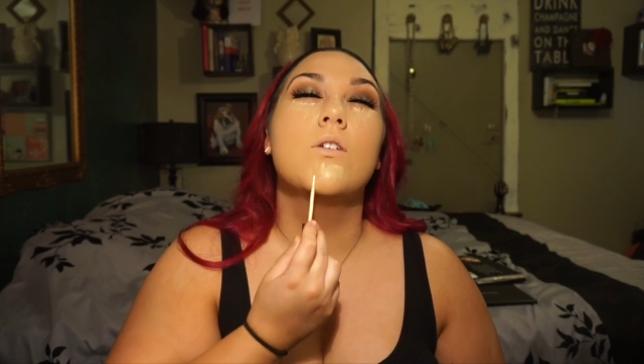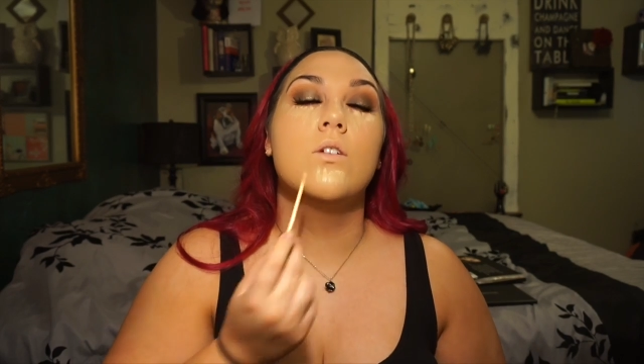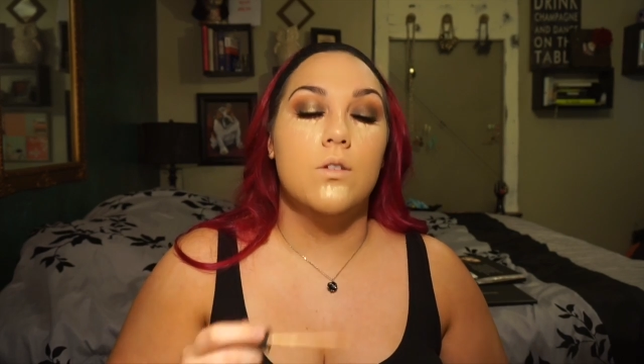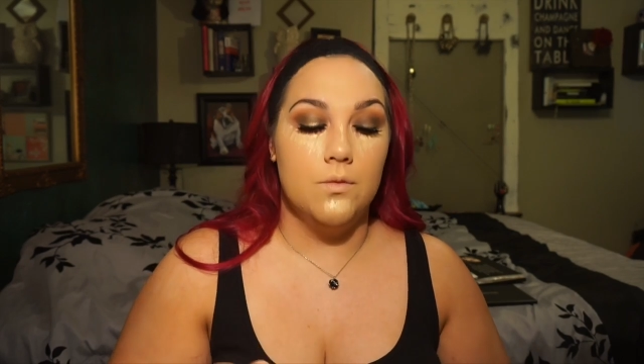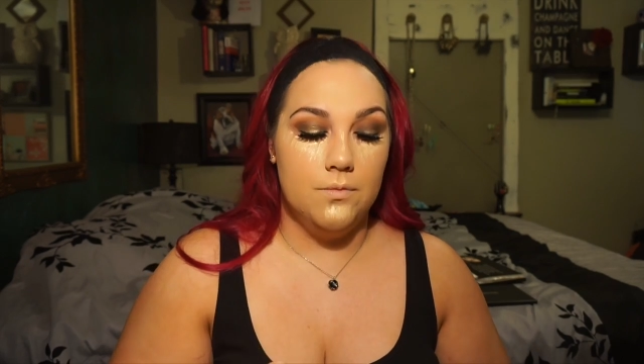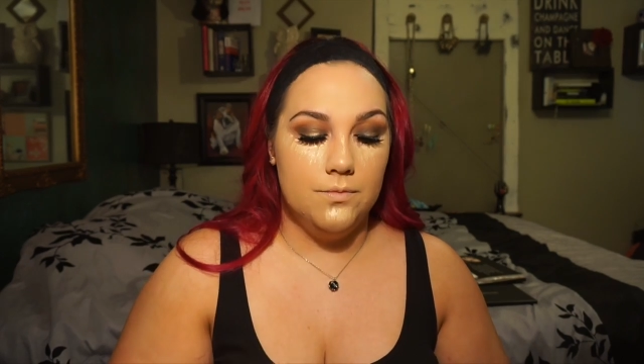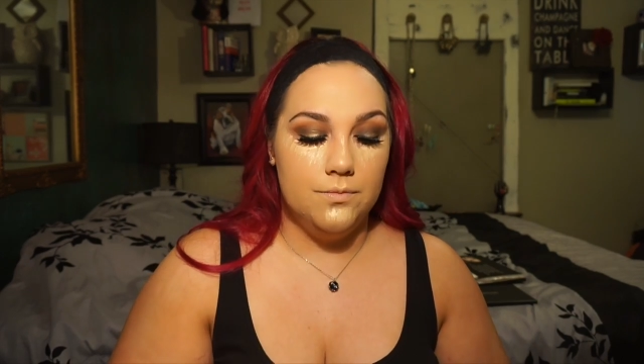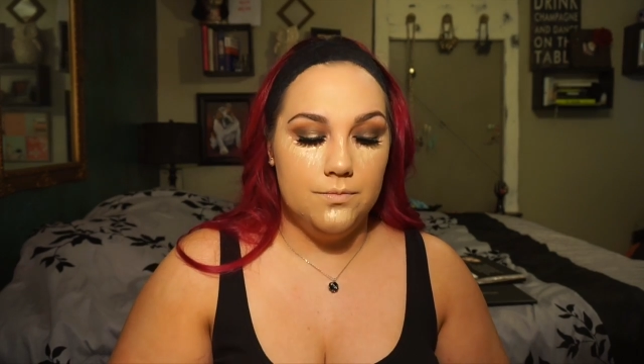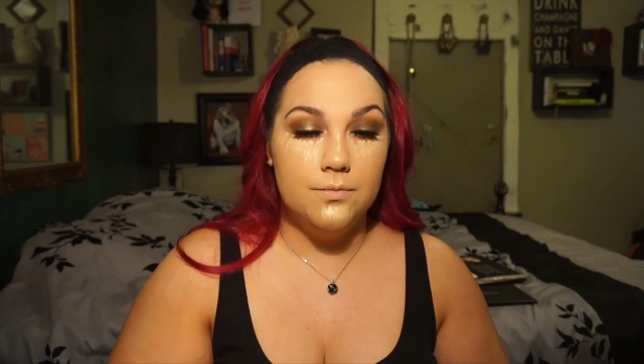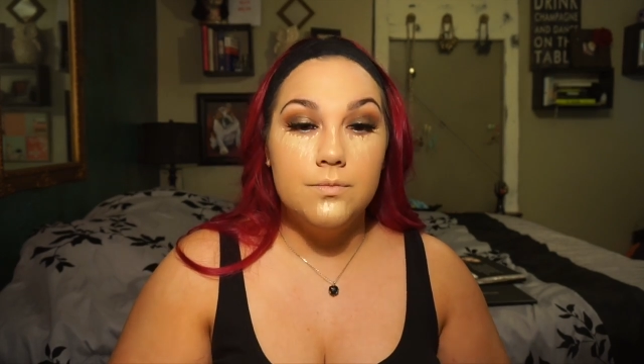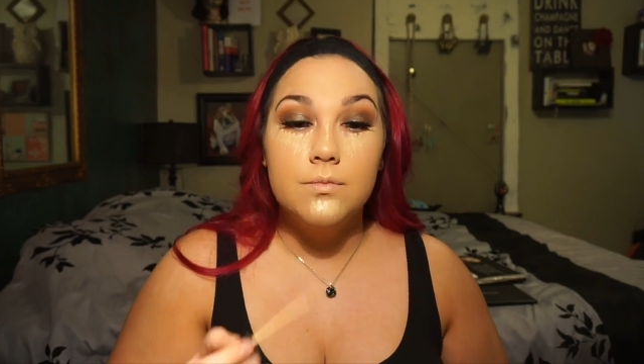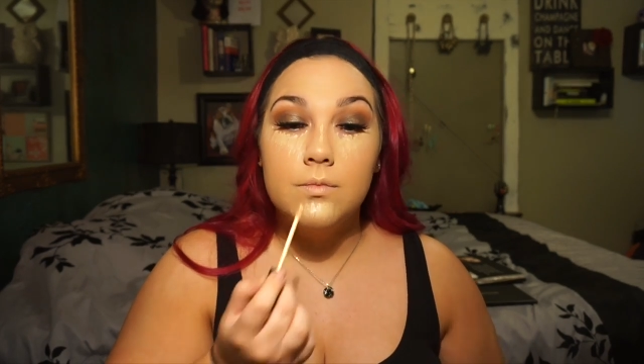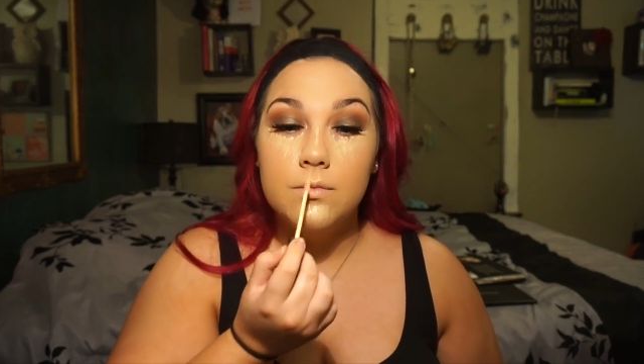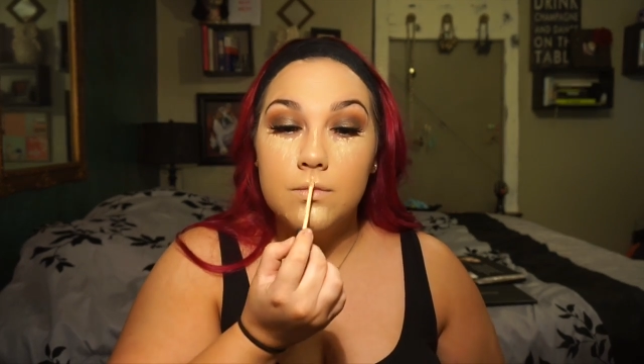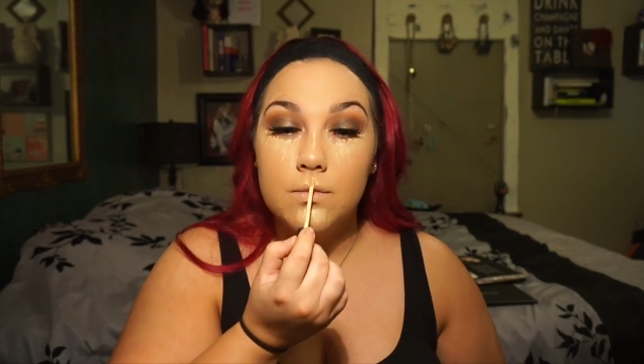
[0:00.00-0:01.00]
cupid's
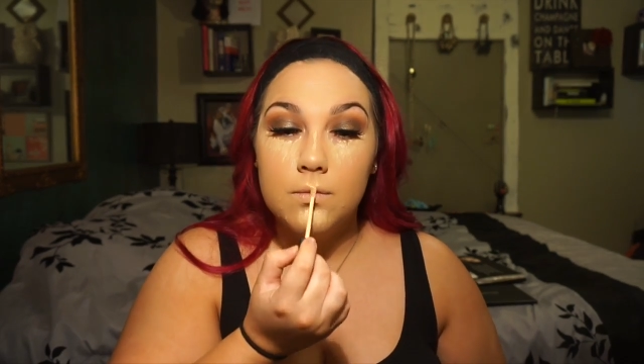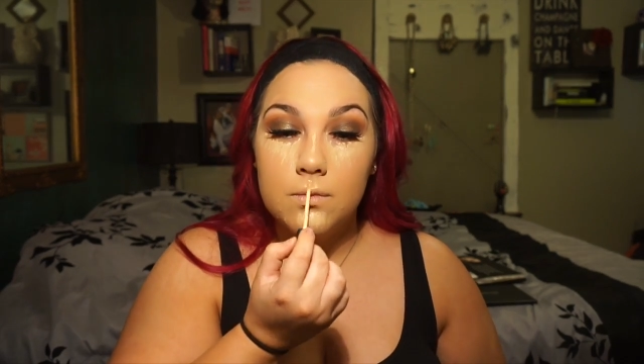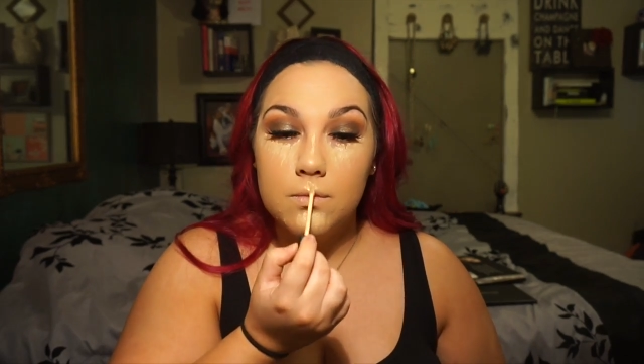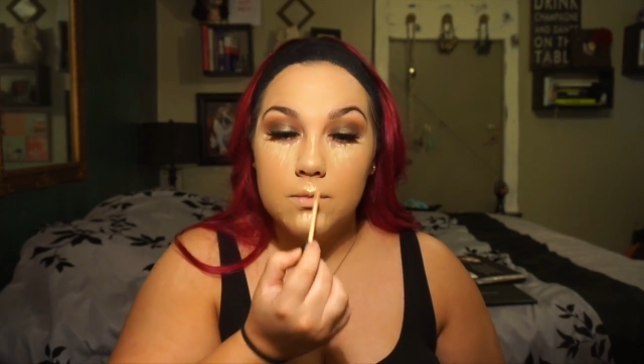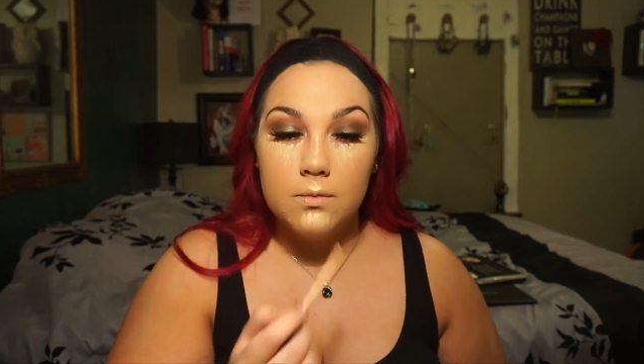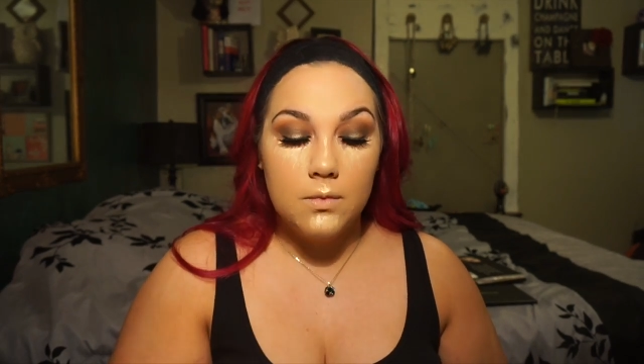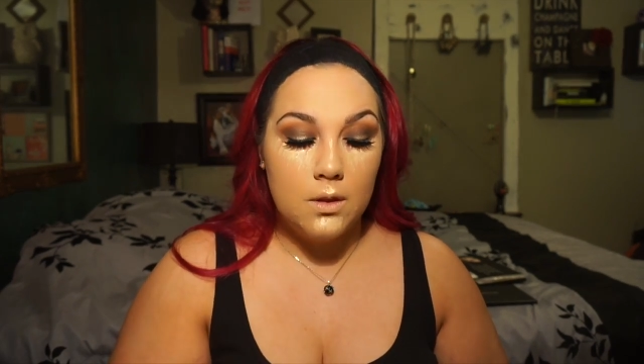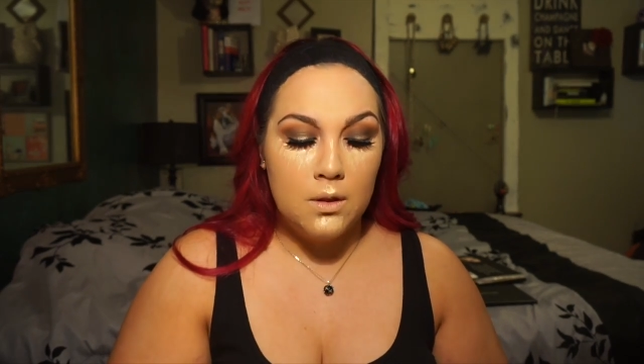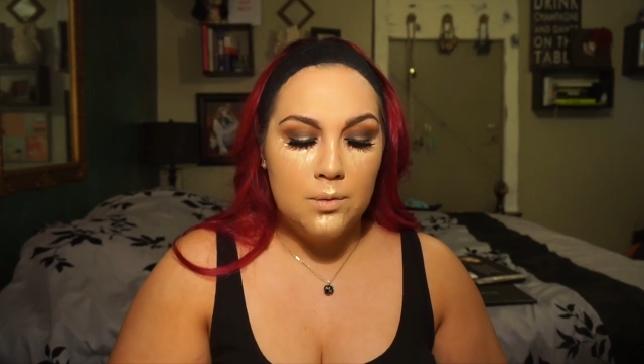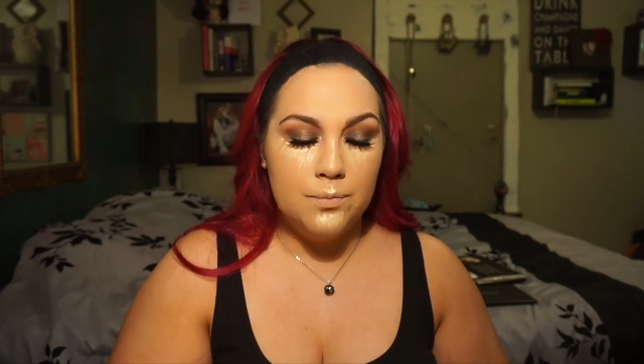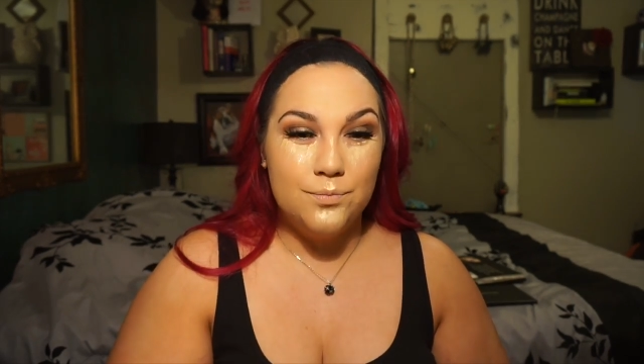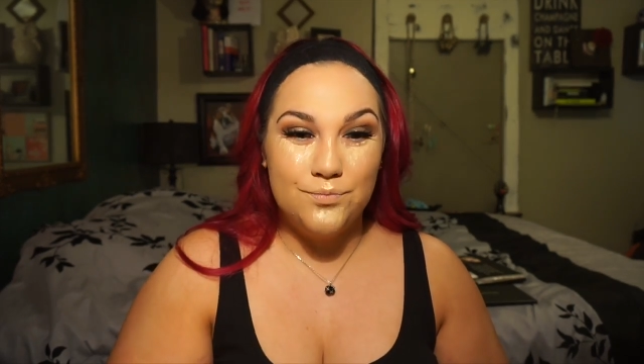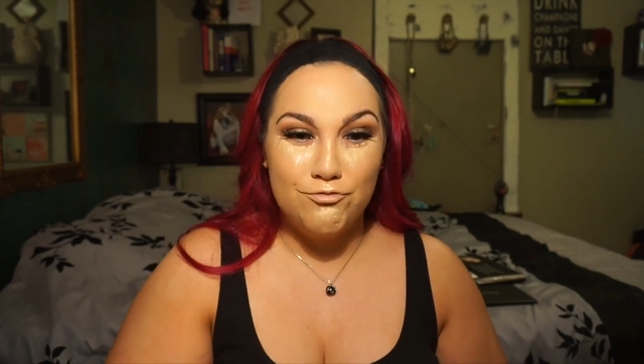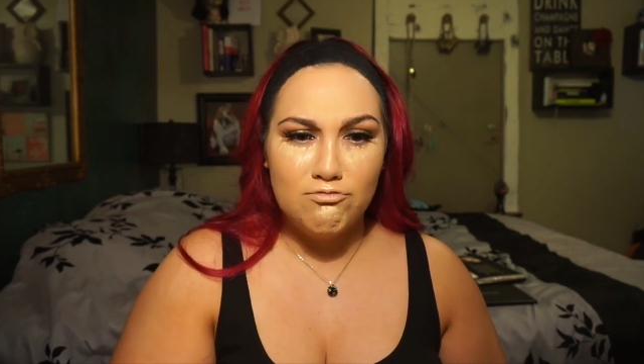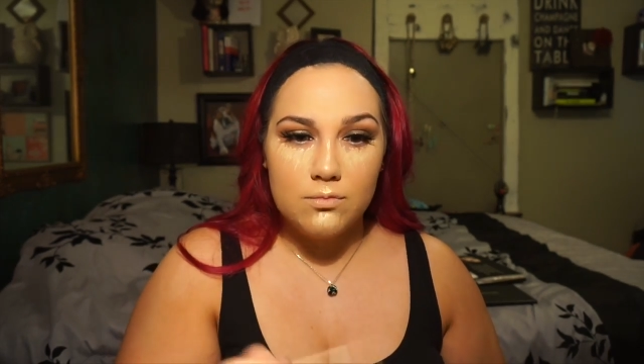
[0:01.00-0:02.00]
bow, and my
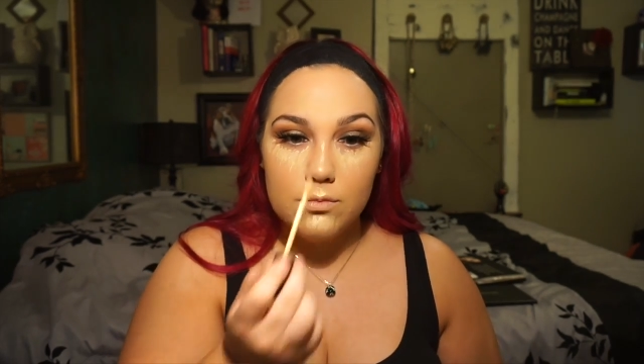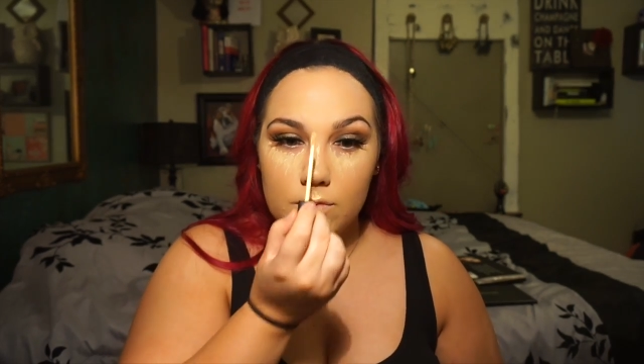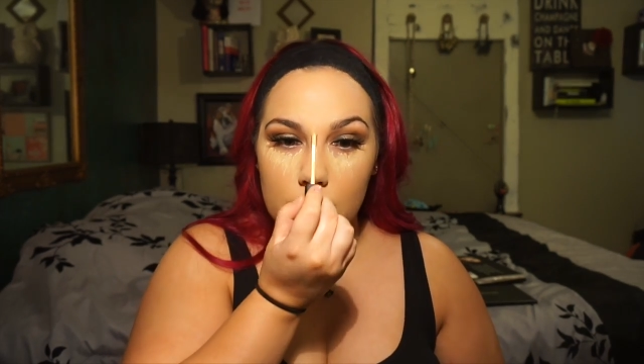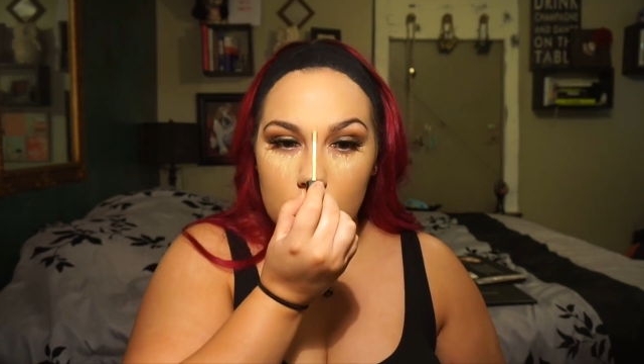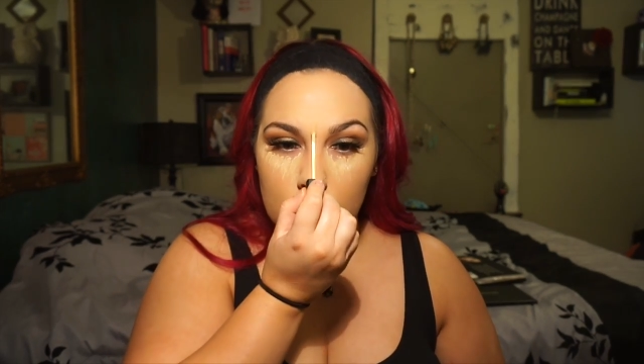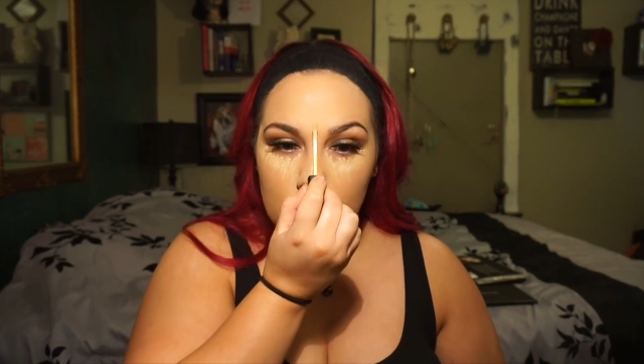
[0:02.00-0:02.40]
forehead just to